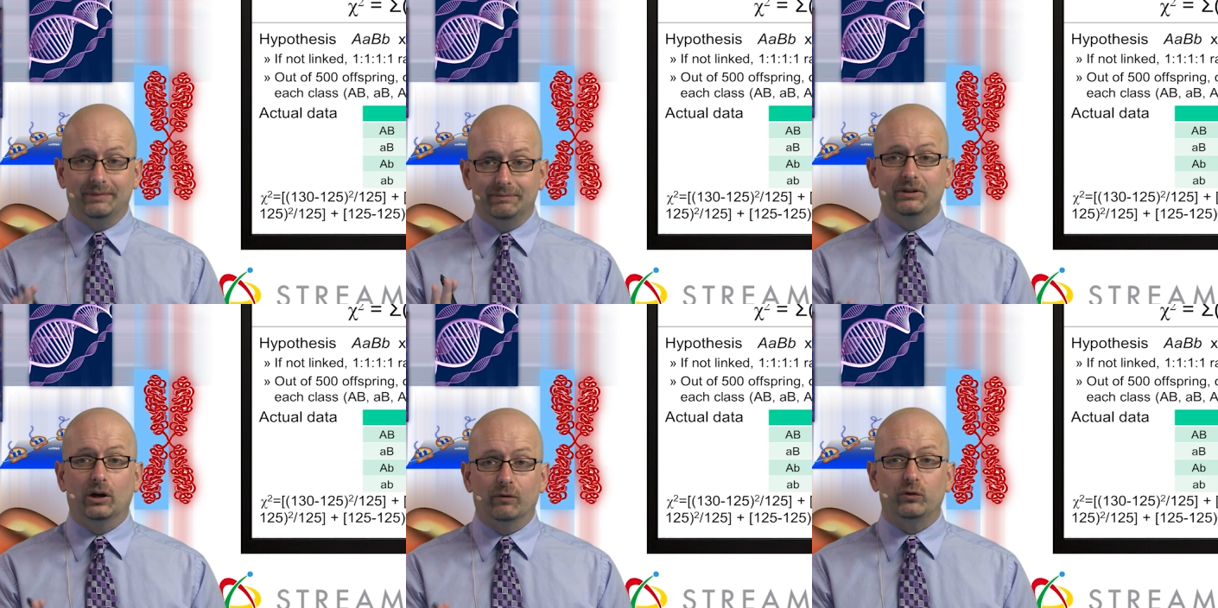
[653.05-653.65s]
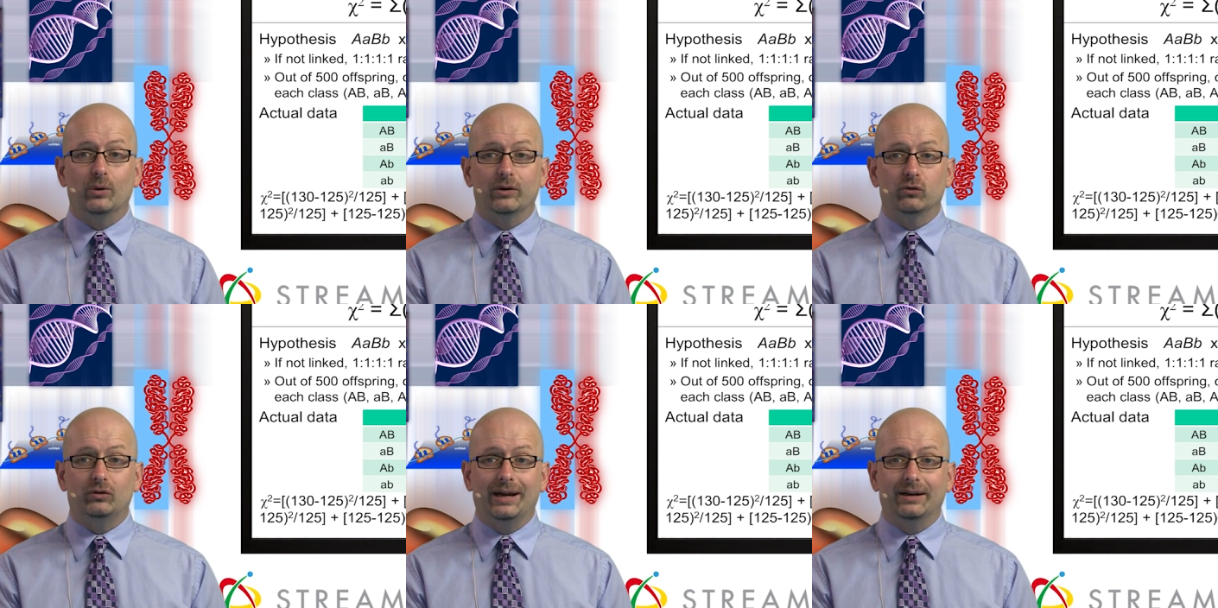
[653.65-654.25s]
if you
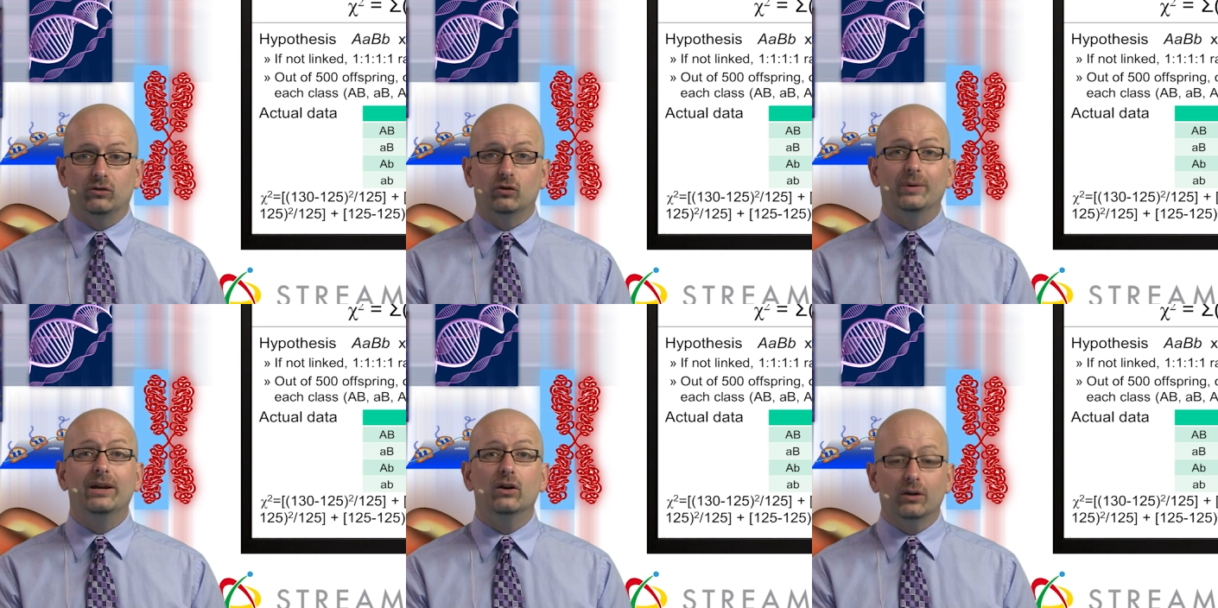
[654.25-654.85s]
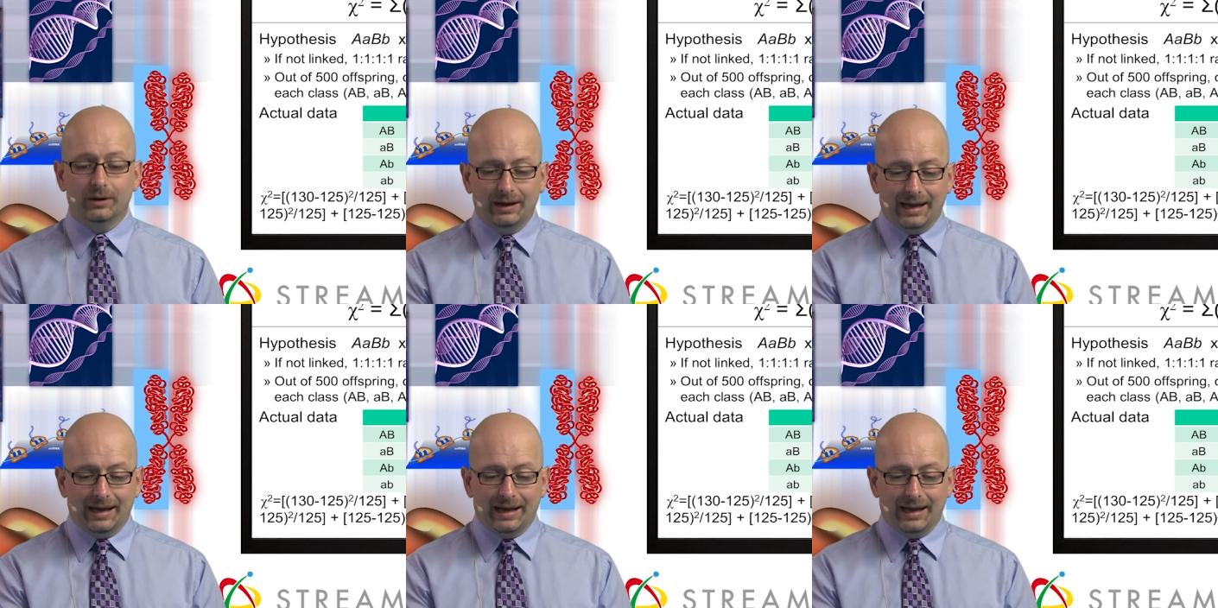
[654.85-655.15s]
understand it. So here,